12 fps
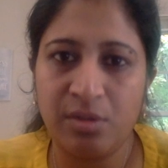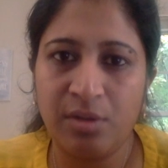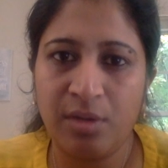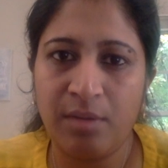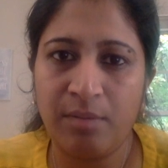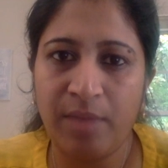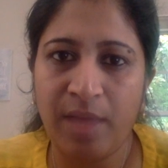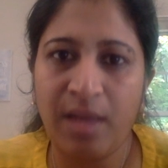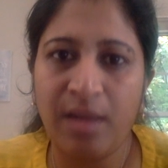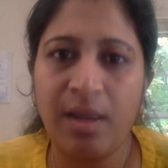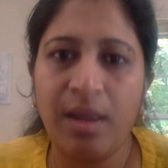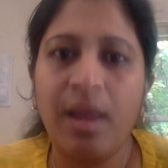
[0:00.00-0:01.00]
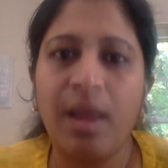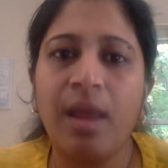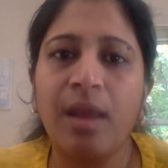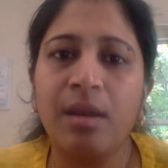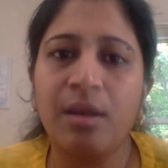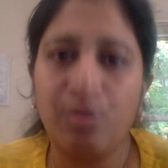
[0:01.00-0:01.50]
to come back
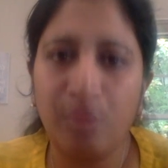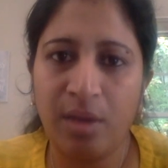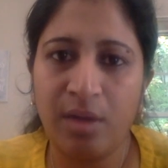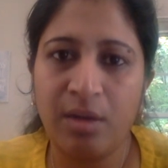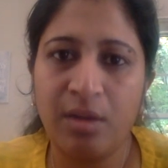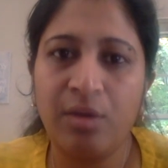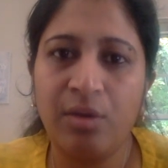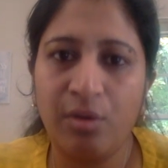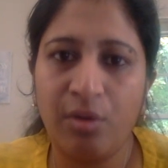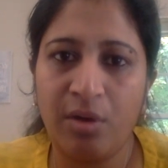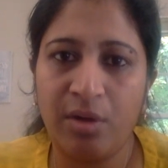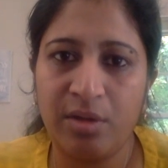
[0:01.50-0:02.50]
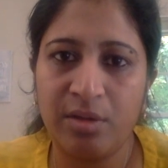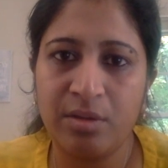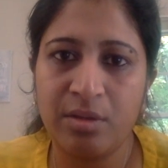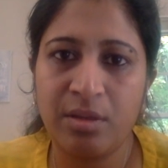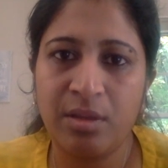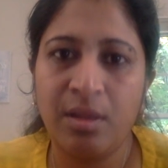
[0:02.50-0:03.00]
and look at your
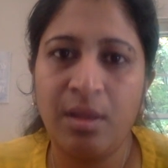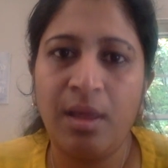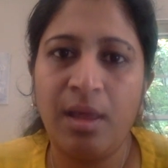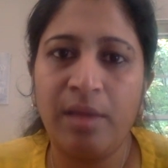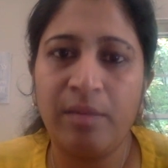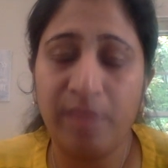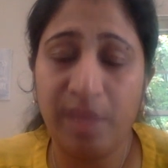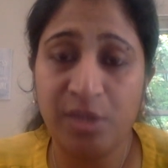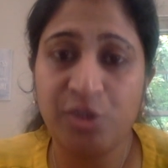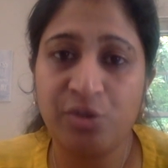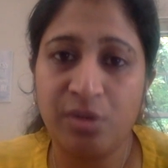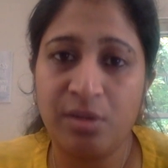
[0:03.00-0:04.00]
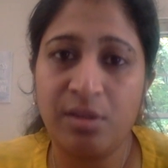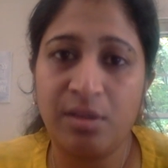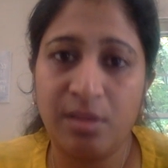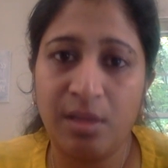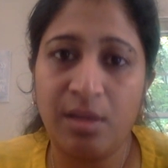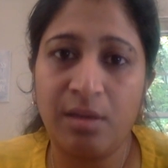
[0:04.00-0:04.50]
audience and make sure
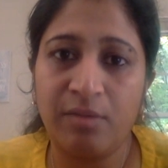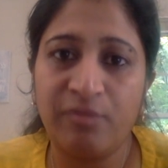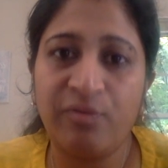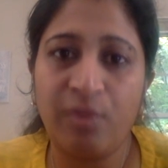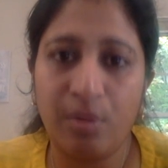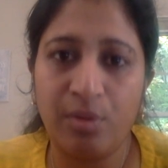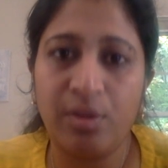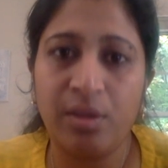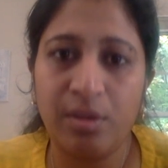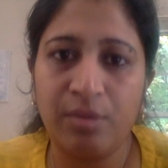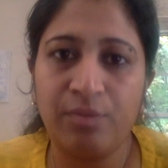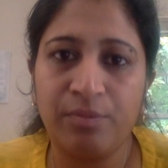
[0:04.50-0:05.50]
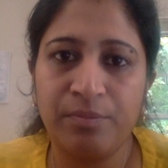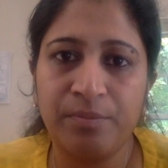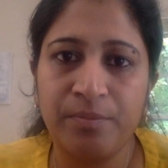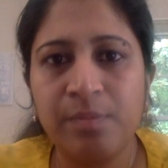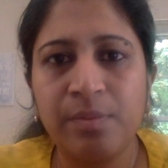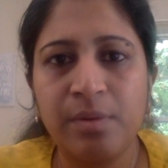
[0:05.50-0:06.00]
that they're following you.
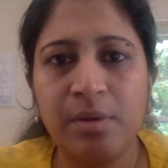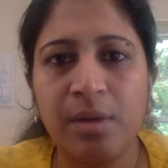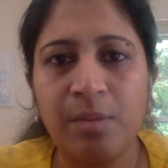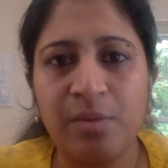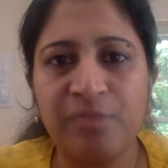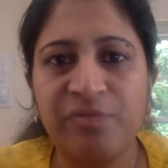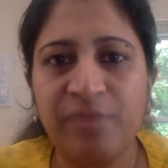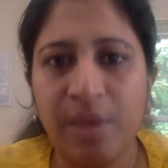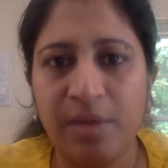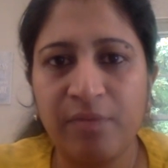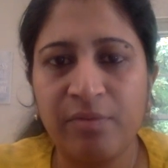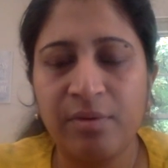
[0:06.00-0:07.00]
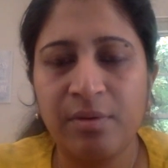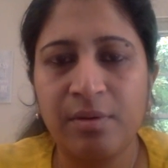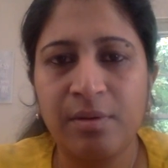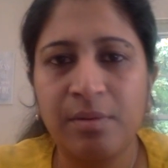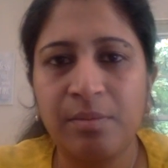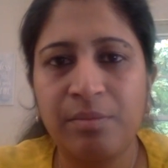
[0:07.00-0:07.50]
Number 5,
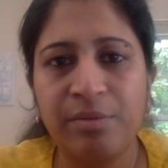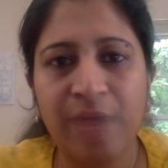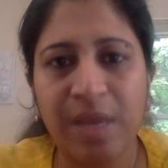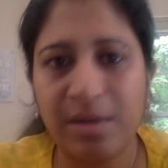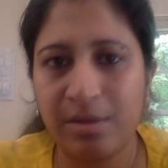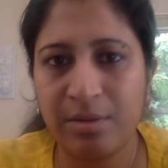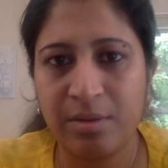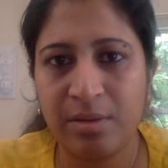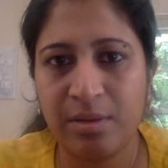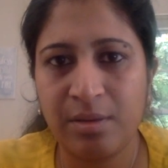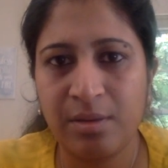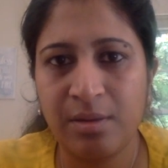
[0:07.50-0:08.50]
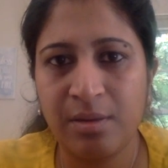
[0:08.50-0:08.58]
practice.